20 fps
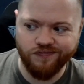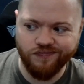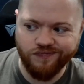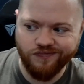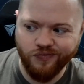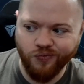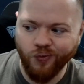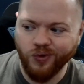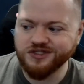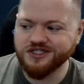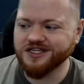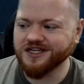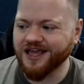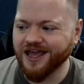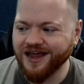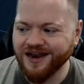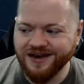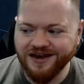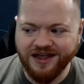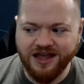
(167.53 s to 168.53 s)
once
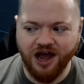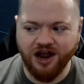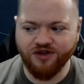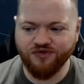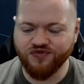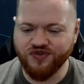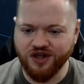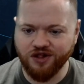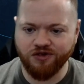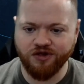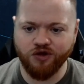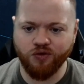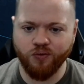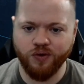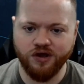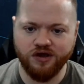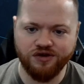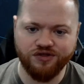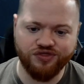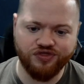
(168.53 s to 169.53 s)
again, kind of dealing
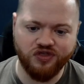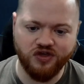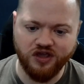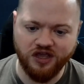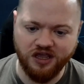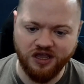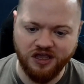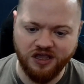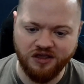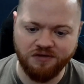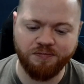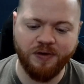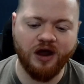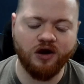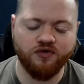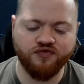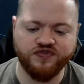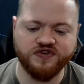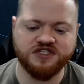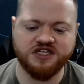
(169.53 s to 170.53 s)
with the battle
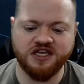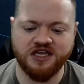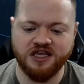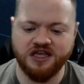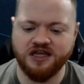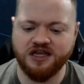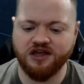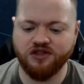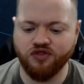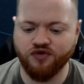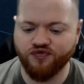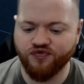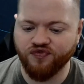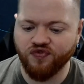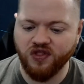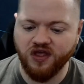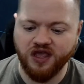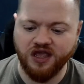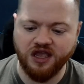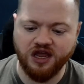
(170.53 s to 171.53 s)
fatigue and the
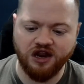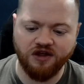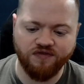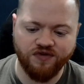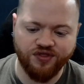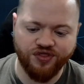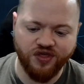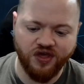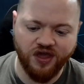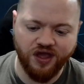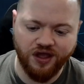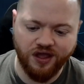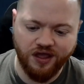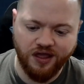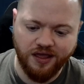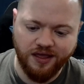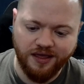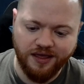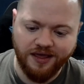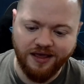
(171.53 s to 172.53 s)
fleeing and everything.
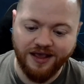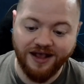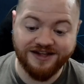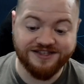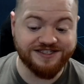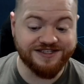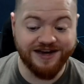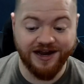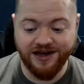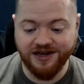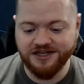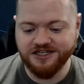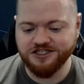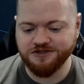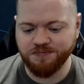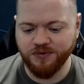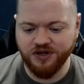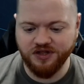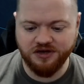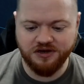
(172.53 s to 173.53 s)
It's nice,
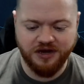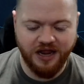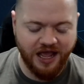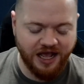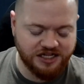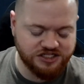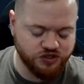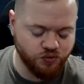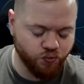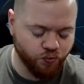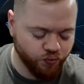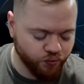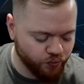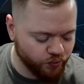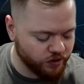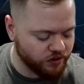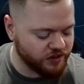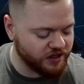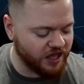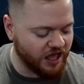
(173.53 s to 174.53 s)
but it adds a
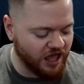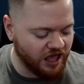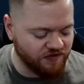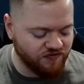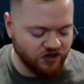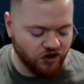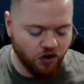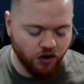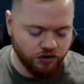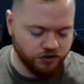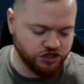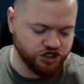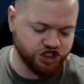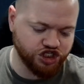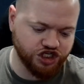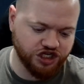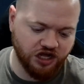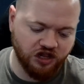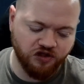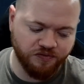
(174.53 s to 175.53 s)
really heavy
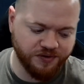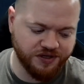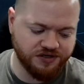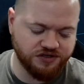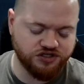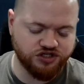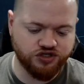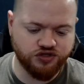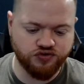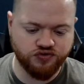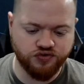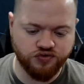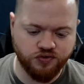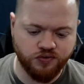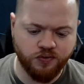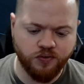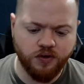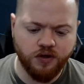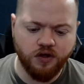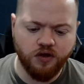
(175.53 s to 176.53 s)
RNG element
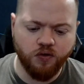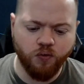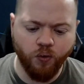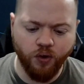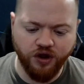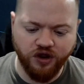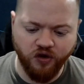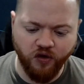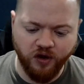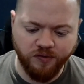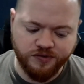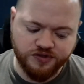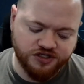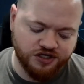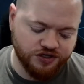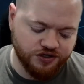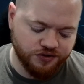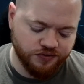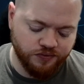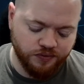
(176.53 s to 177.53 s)
to what you're able to
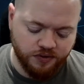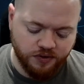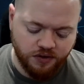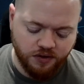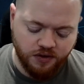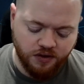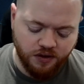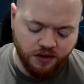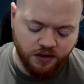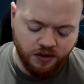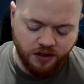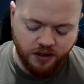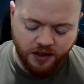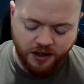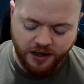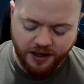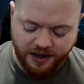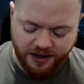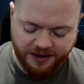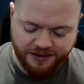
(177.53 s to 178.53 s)
do.
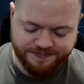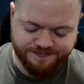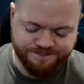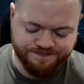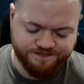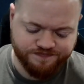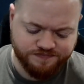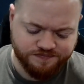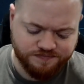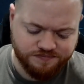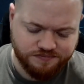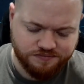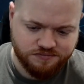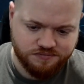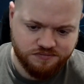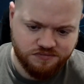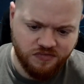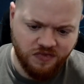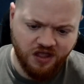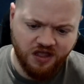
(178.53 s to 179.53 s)
Kind
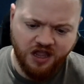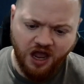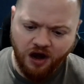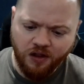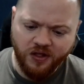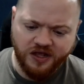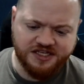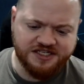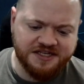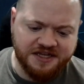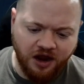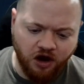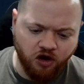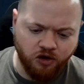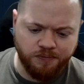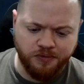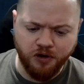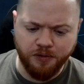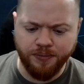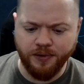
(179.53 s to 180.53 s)
of like
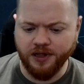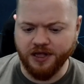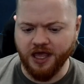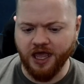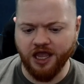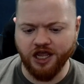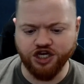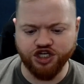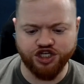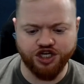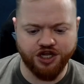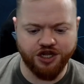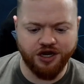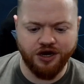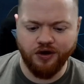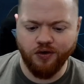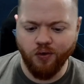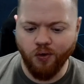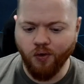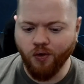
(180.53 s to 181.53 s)
Scarab
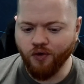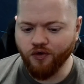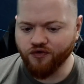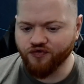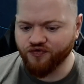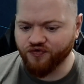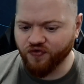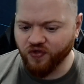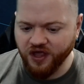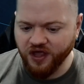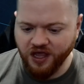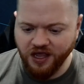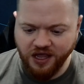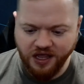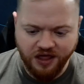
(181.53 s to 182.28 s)
duplication or fleeing in